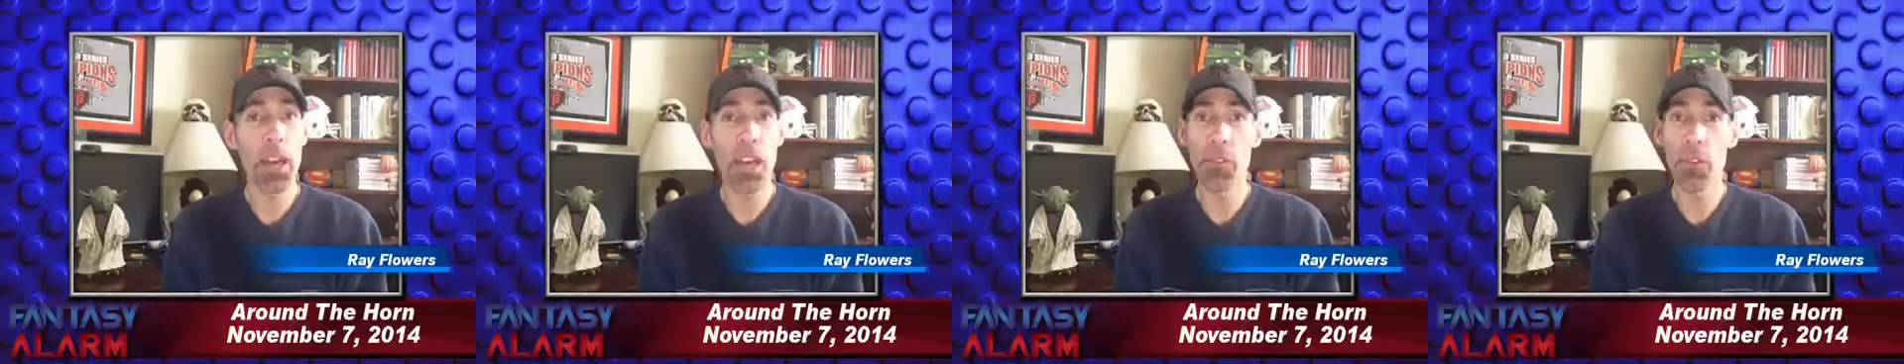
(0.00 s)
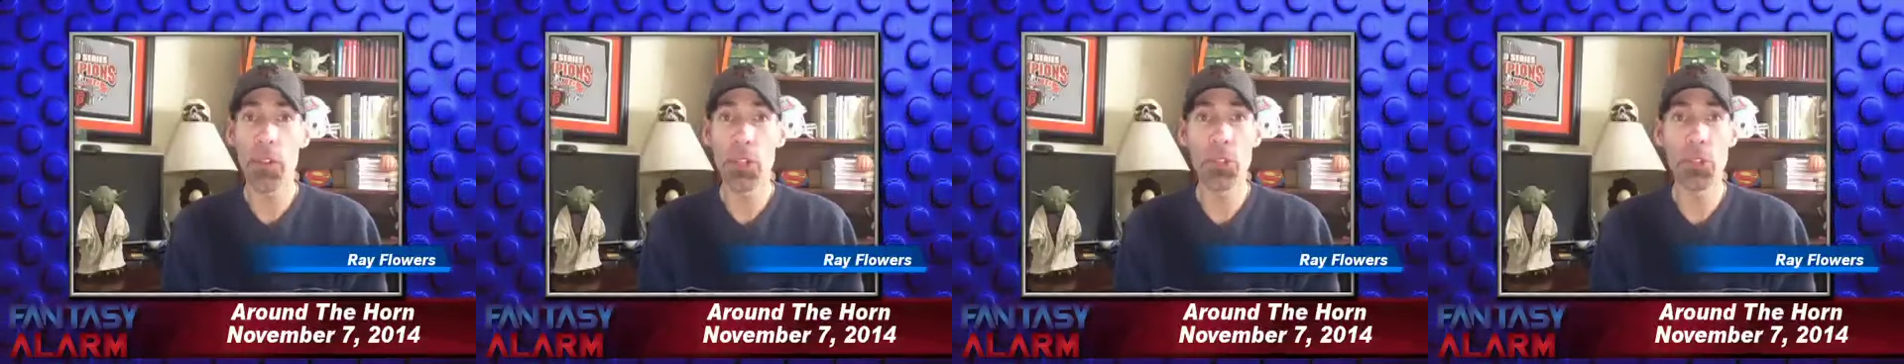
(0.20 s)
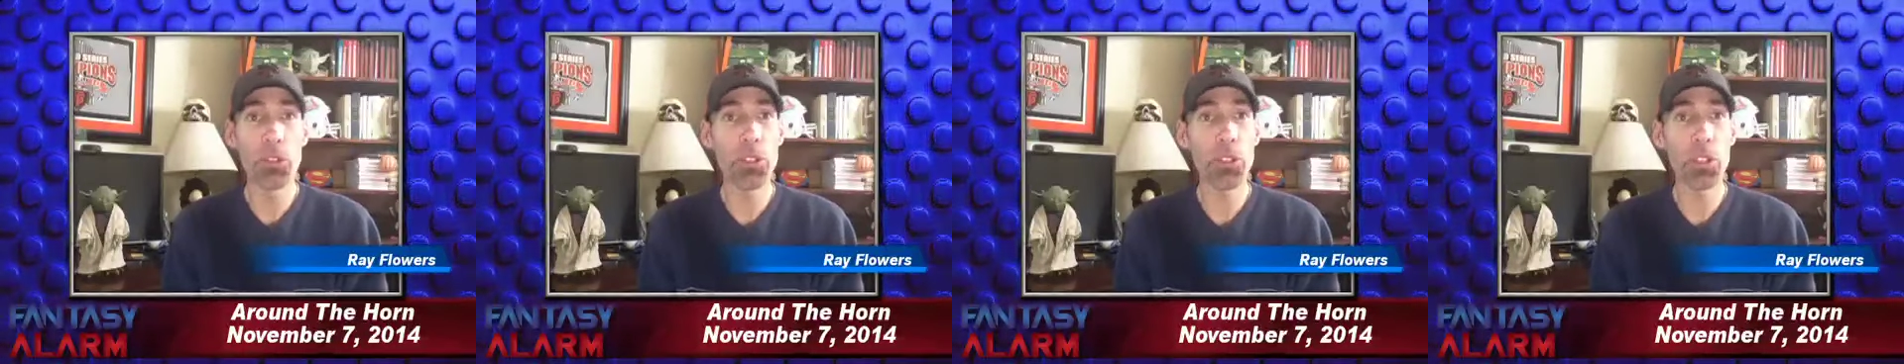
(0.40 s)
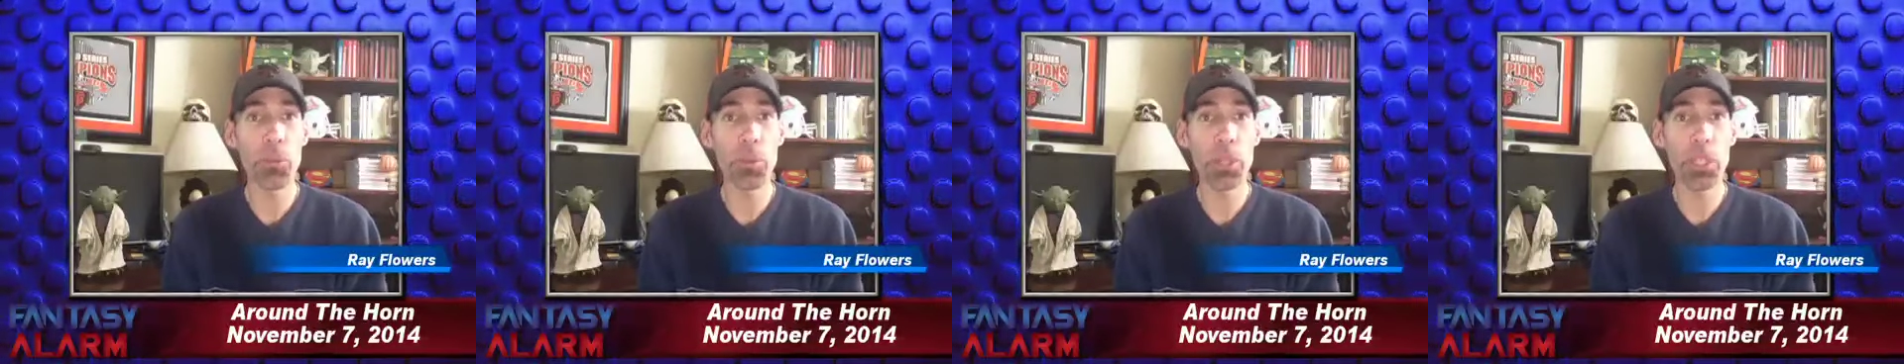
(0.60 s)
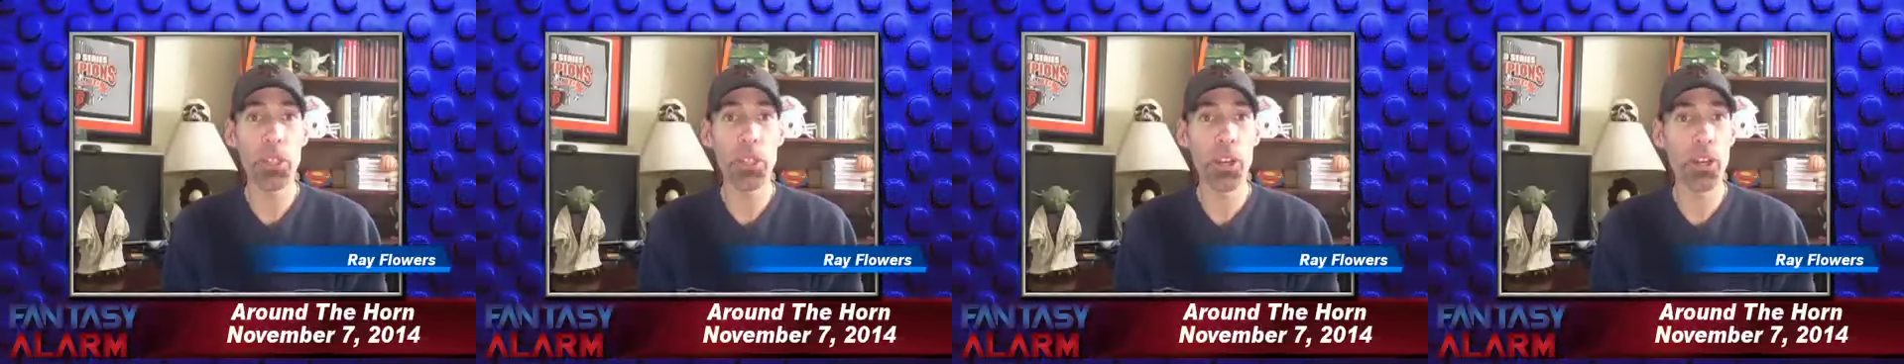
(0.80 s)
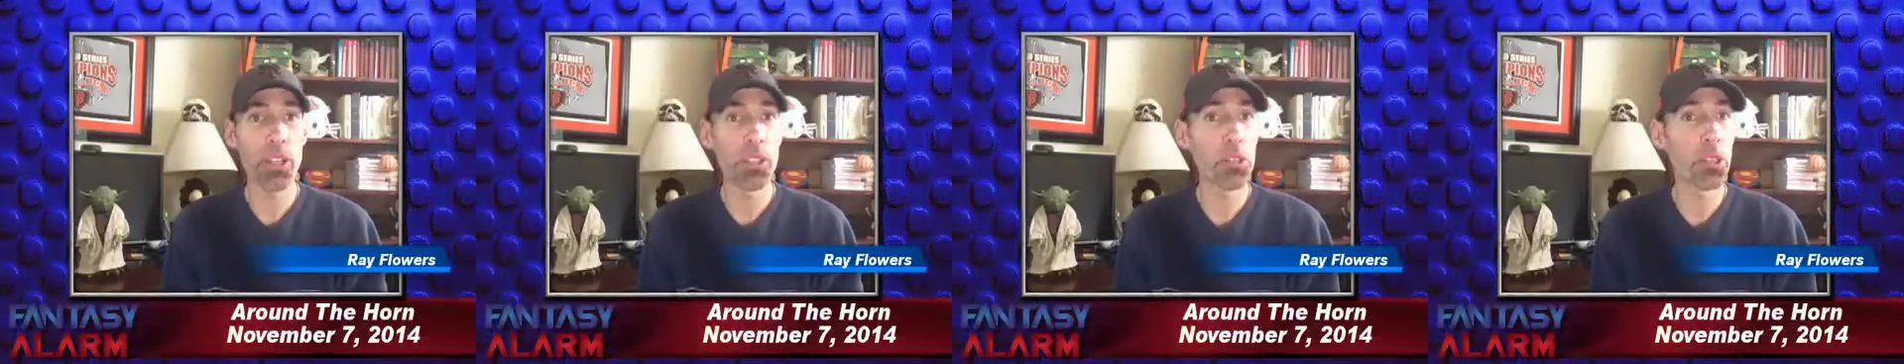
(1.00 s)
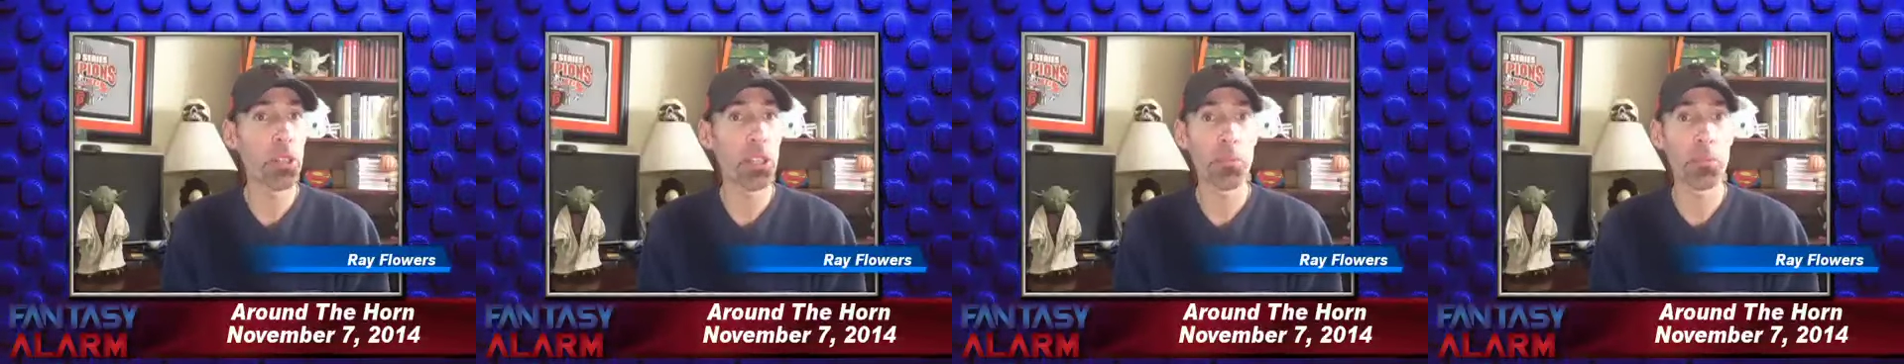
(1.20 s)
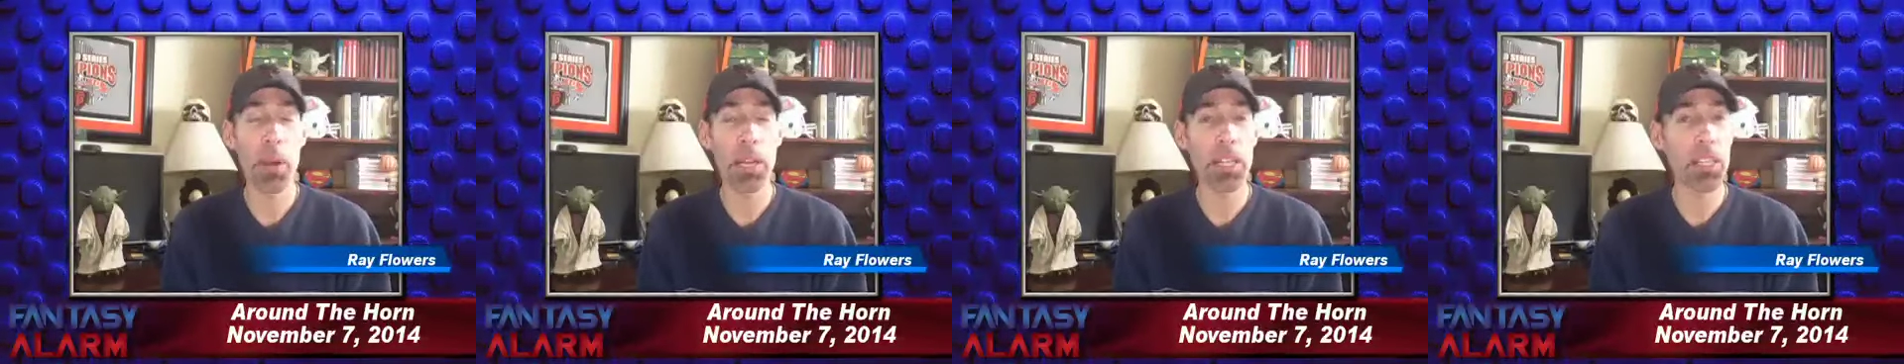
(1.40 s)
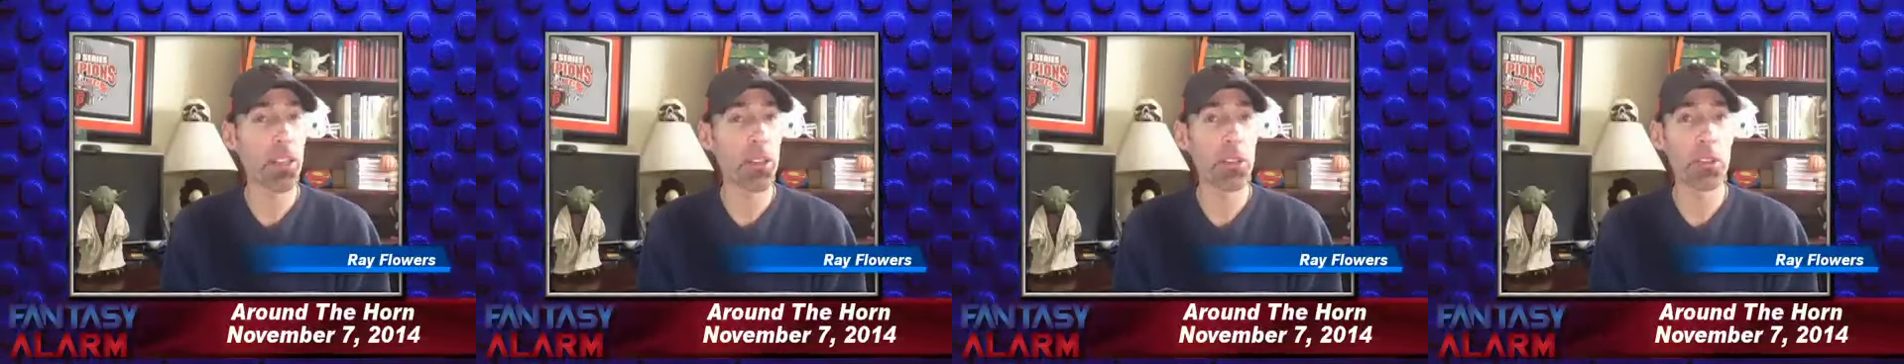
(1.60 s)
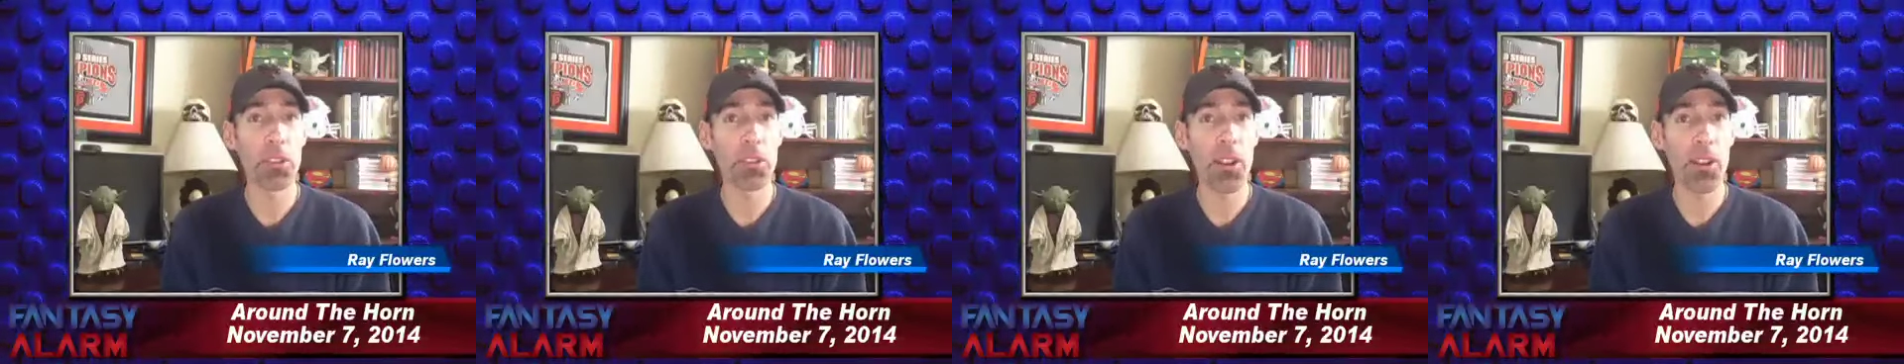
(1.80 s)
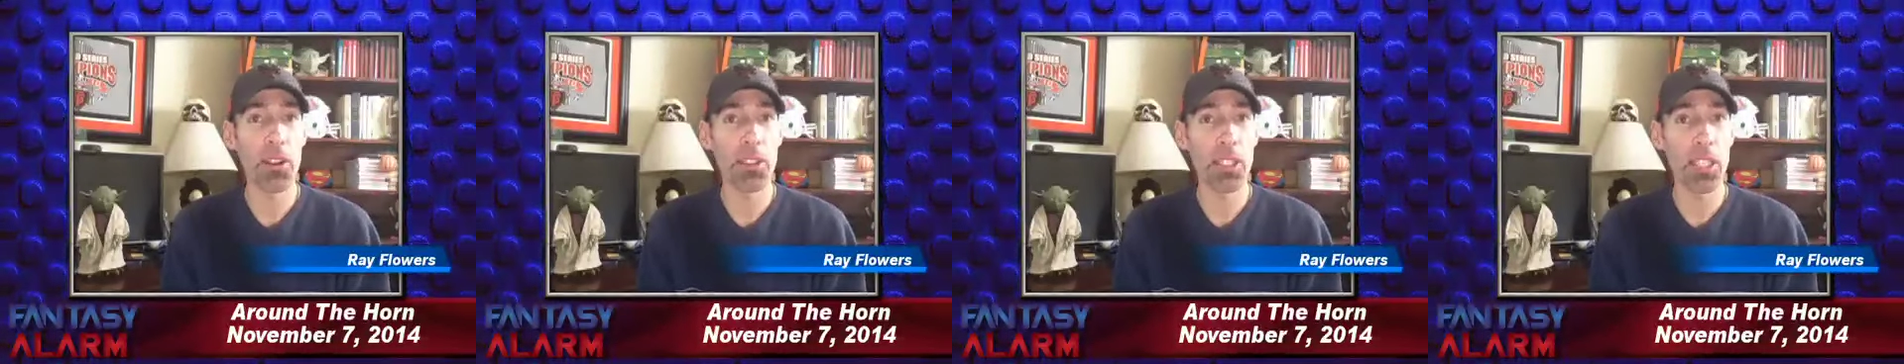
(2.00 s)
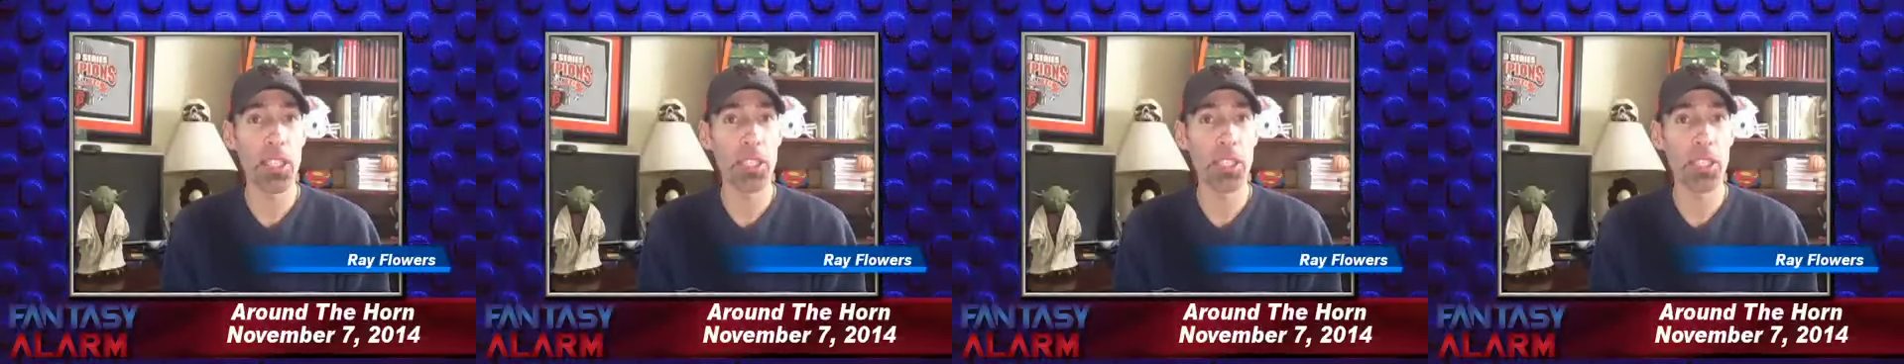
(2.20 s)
If he chooses to return, you should expect another solid